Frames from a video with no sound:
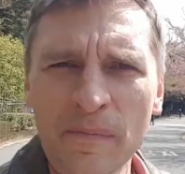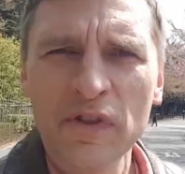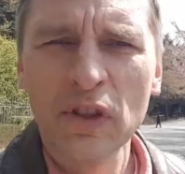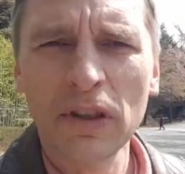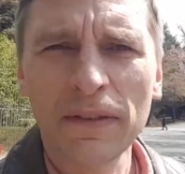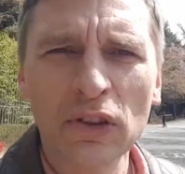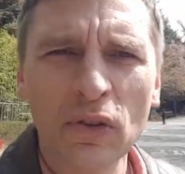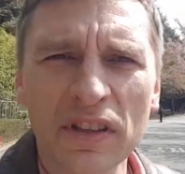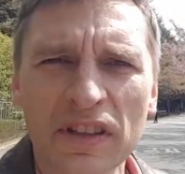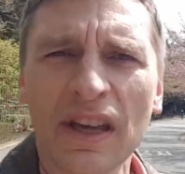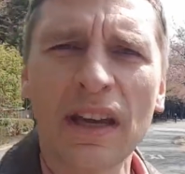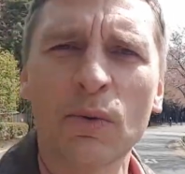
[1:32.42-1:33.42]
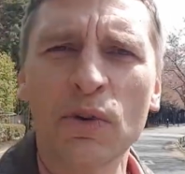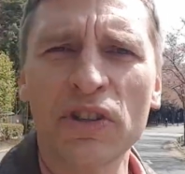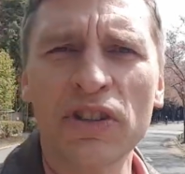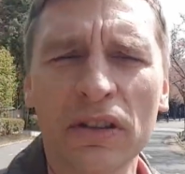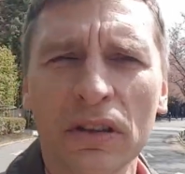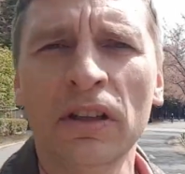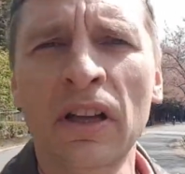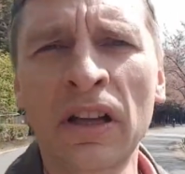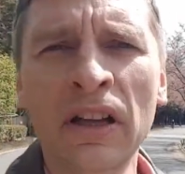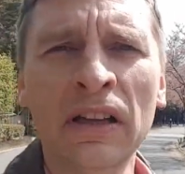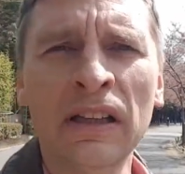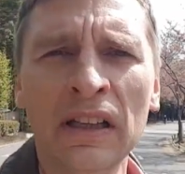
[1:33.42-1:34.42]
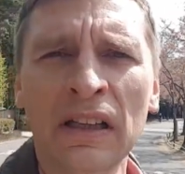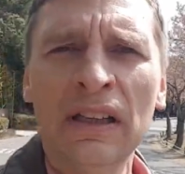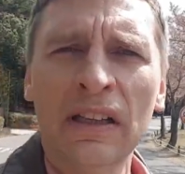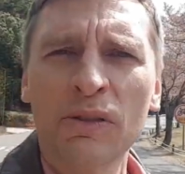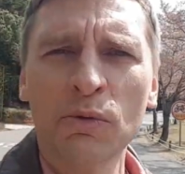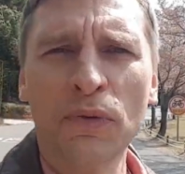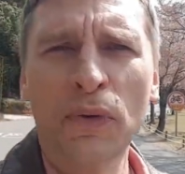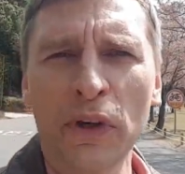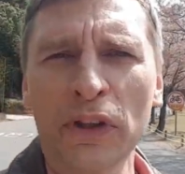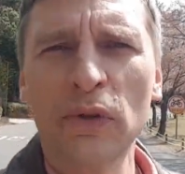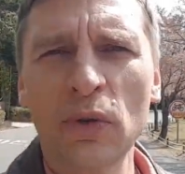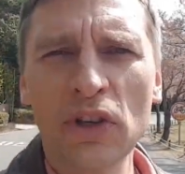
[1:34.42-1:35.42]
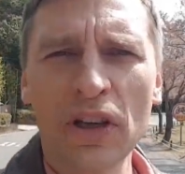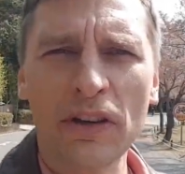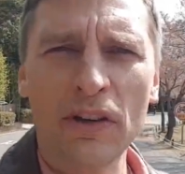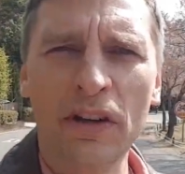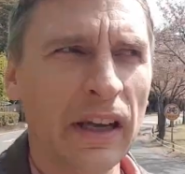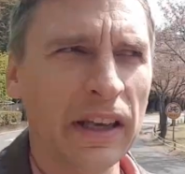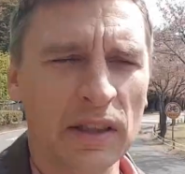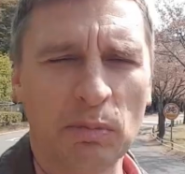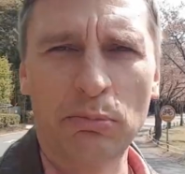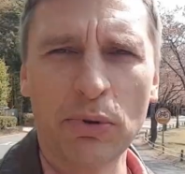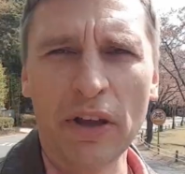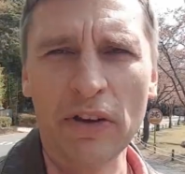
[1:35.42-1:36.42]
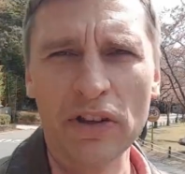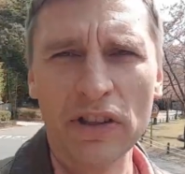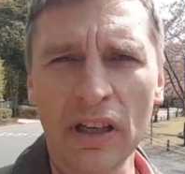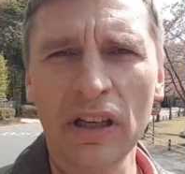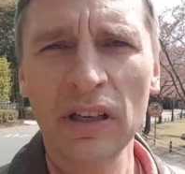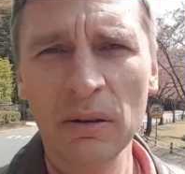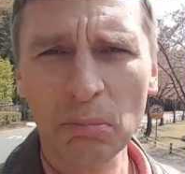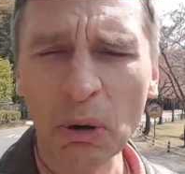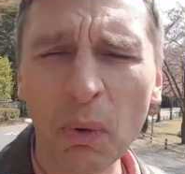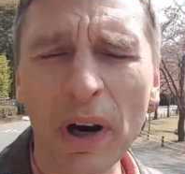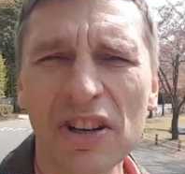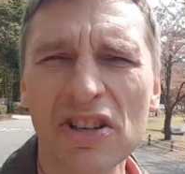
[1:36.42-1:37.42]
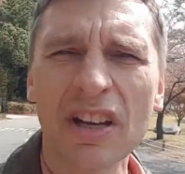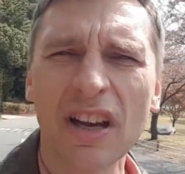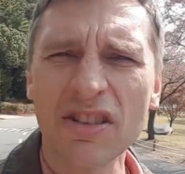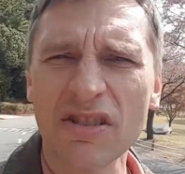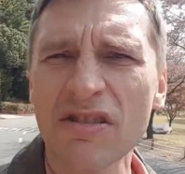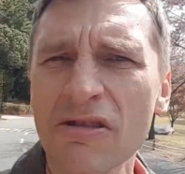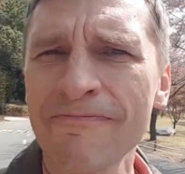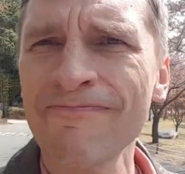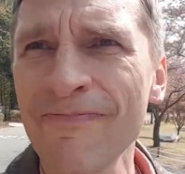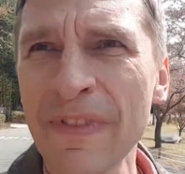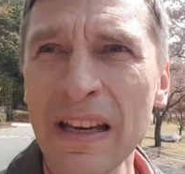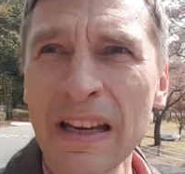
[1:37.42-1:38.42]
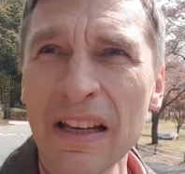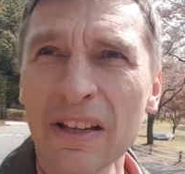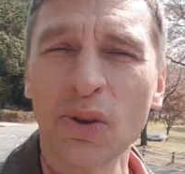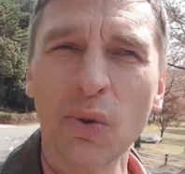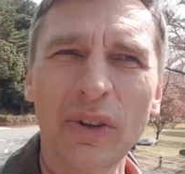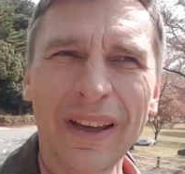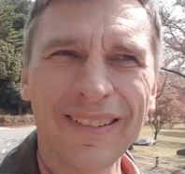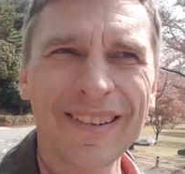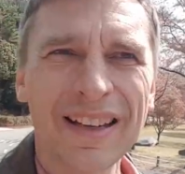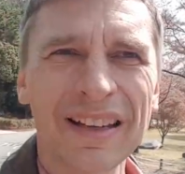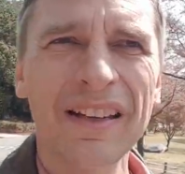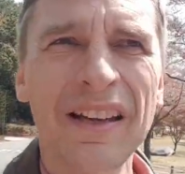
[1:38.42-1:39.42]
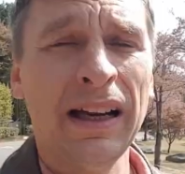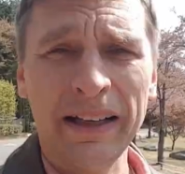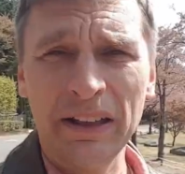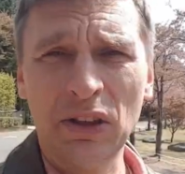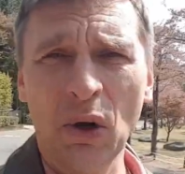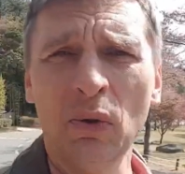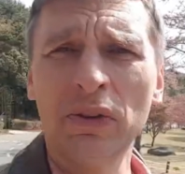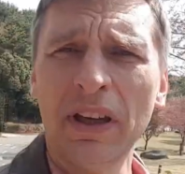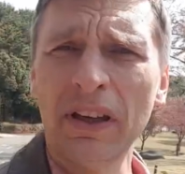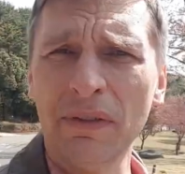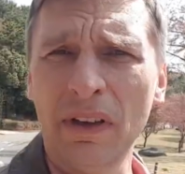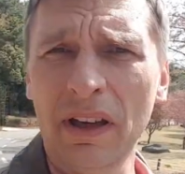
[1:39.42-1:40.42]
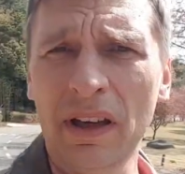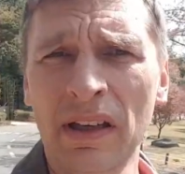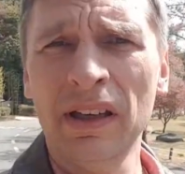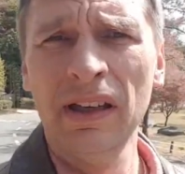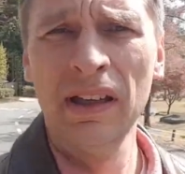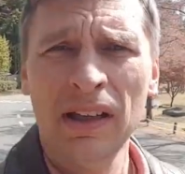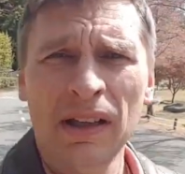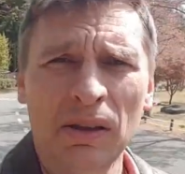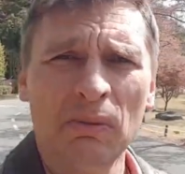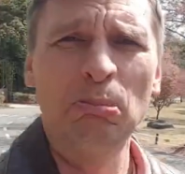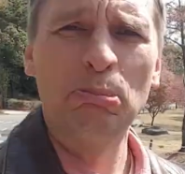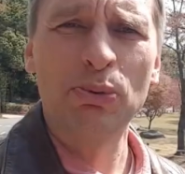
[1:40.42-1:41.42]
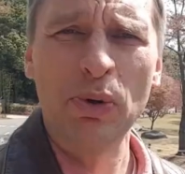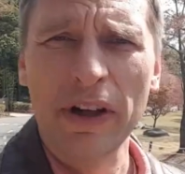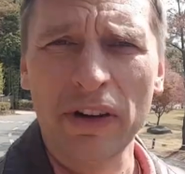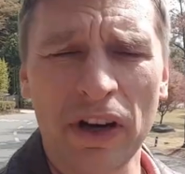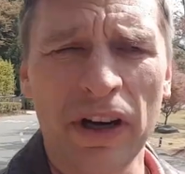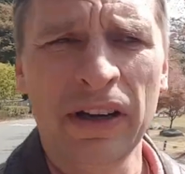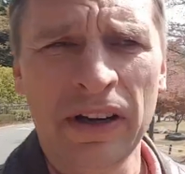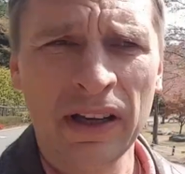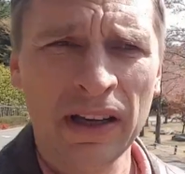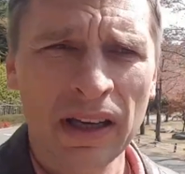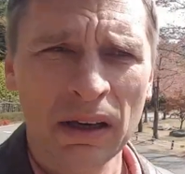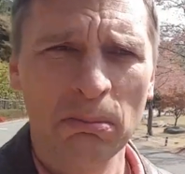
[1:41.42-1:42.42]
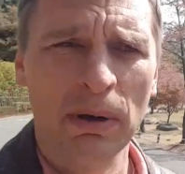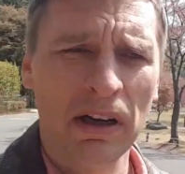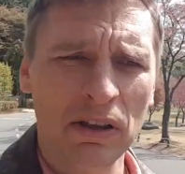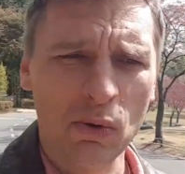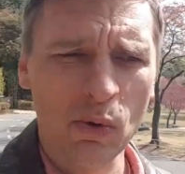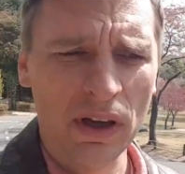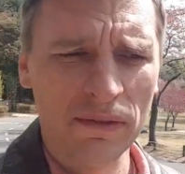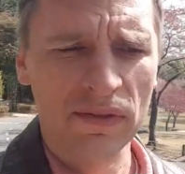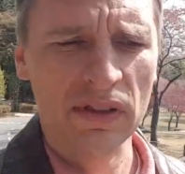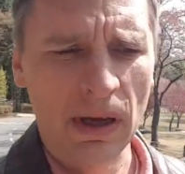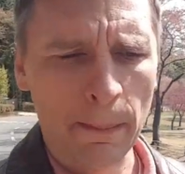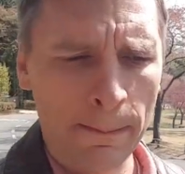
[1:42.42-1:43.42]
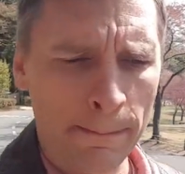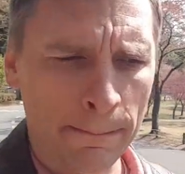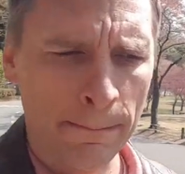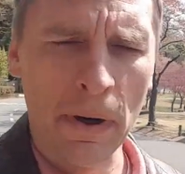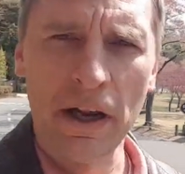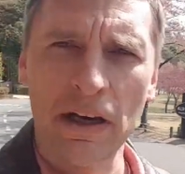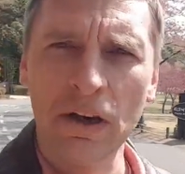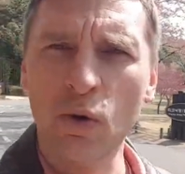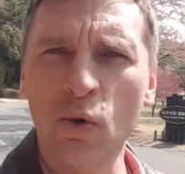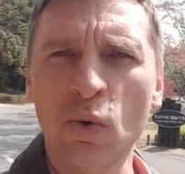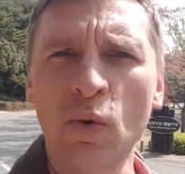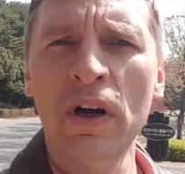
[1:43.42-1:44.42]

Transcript: So even to this day we're still referring to each other as brothers, but we're actually cousins. So technically I don't have a brother, but I do have somebody who